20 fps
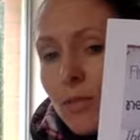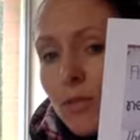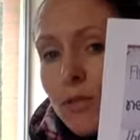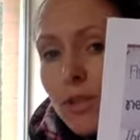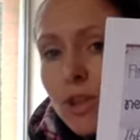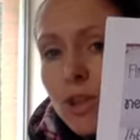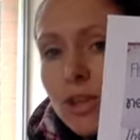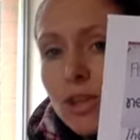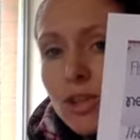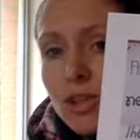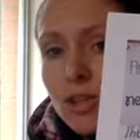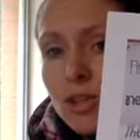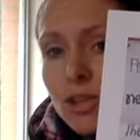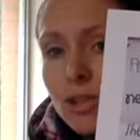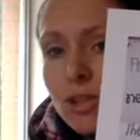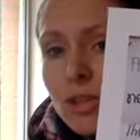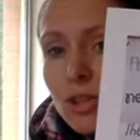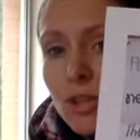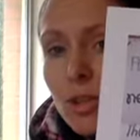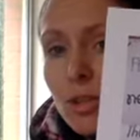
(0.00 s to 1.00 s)
for those
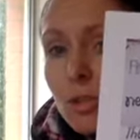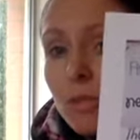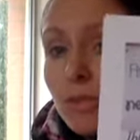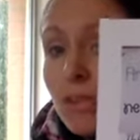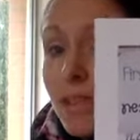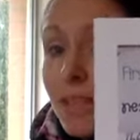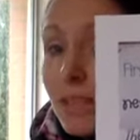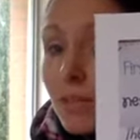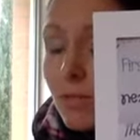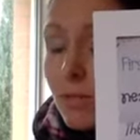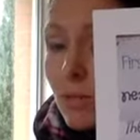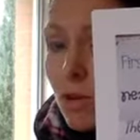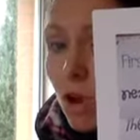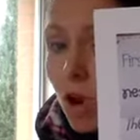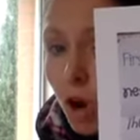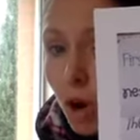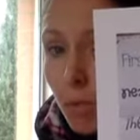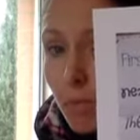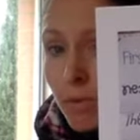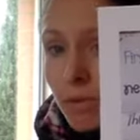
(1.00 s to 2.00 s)
students who are really
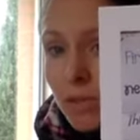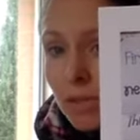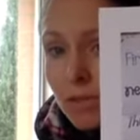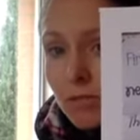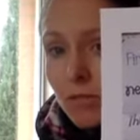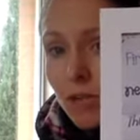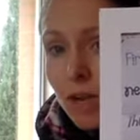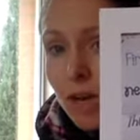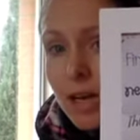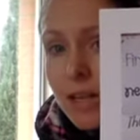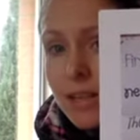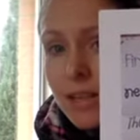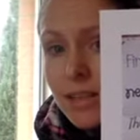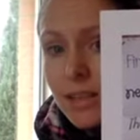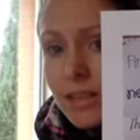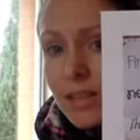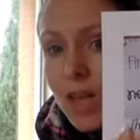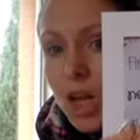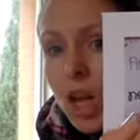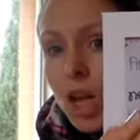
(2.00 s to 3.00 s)
competent
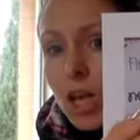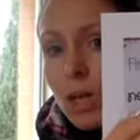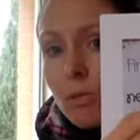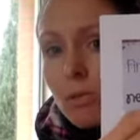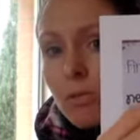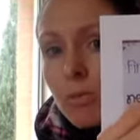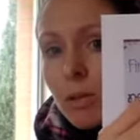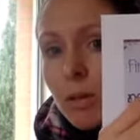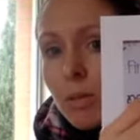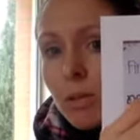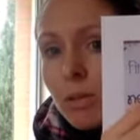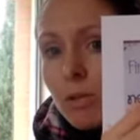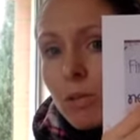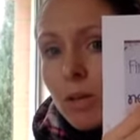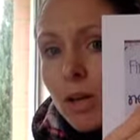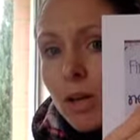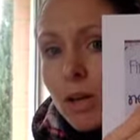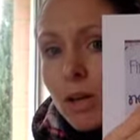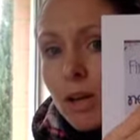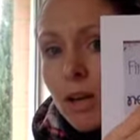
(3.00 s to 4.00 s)
writers, you would probably
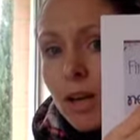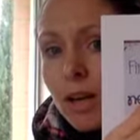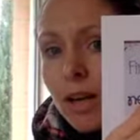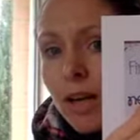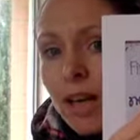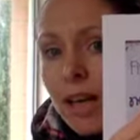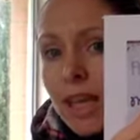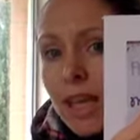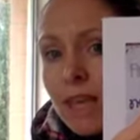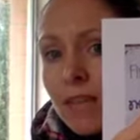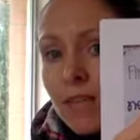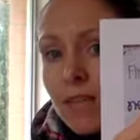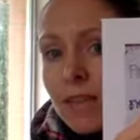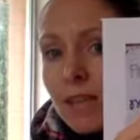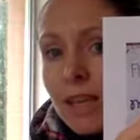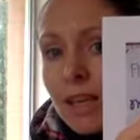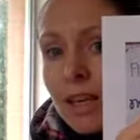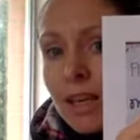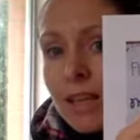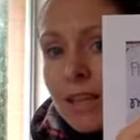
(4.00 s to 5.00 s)
work on giving
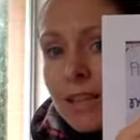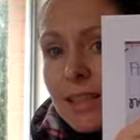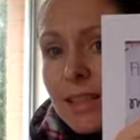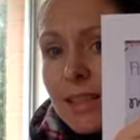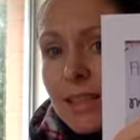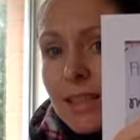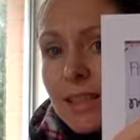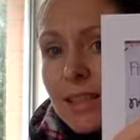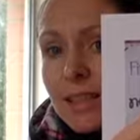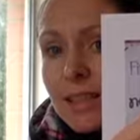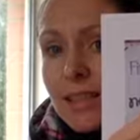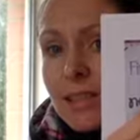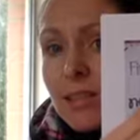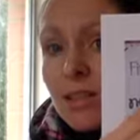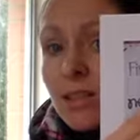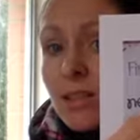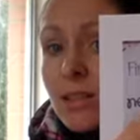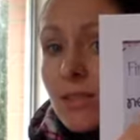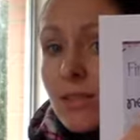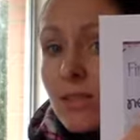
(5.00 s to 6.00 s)
their sentences
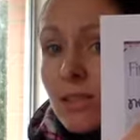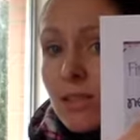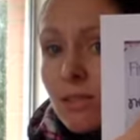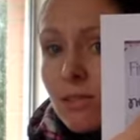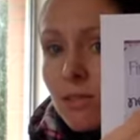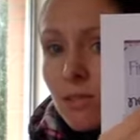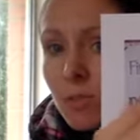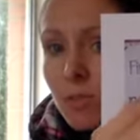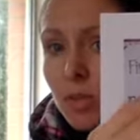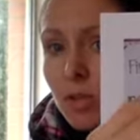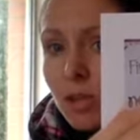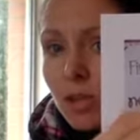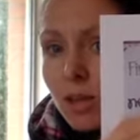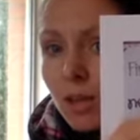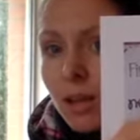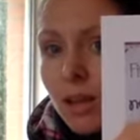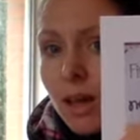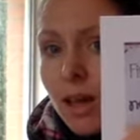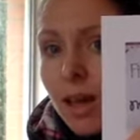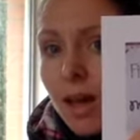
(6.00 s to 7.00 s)
lots of description,
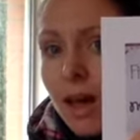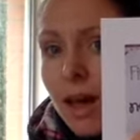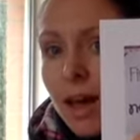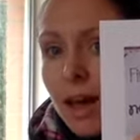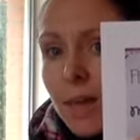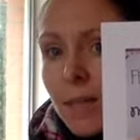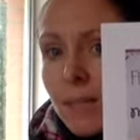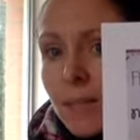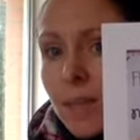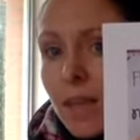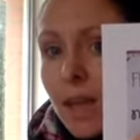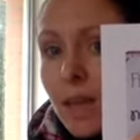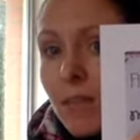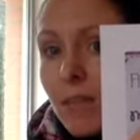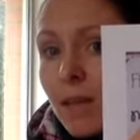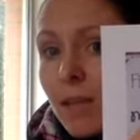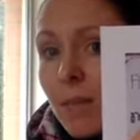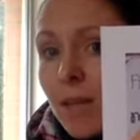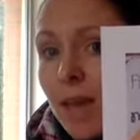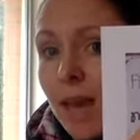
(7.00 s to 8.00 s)
and
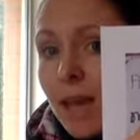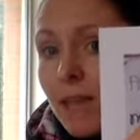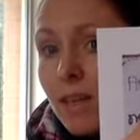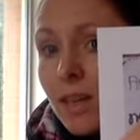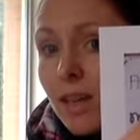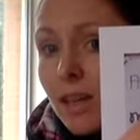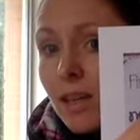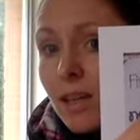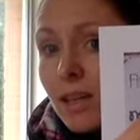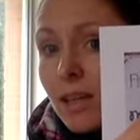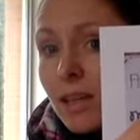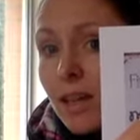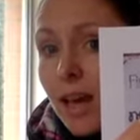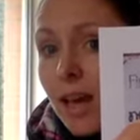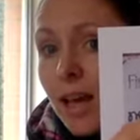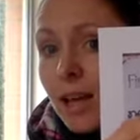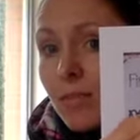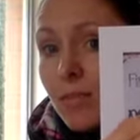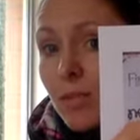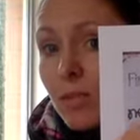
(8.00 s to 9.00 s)
maybe having
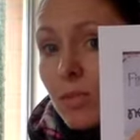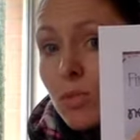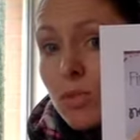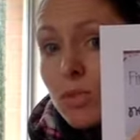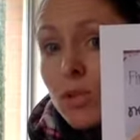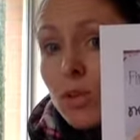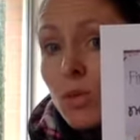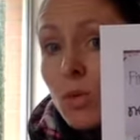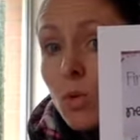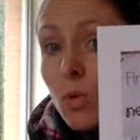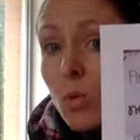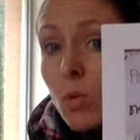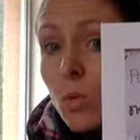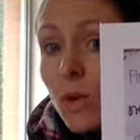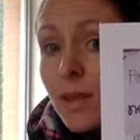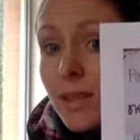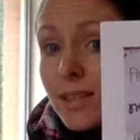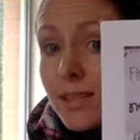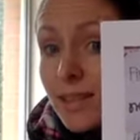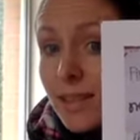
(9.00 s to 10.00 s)
more than
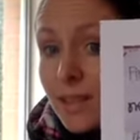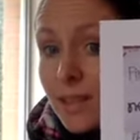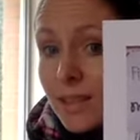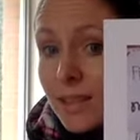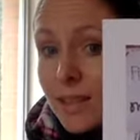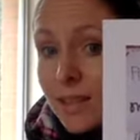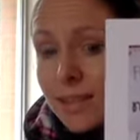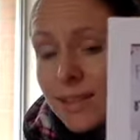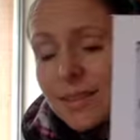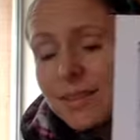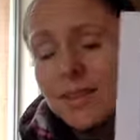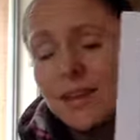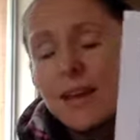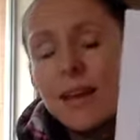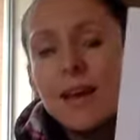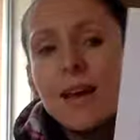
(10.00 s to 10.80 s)
one sentence,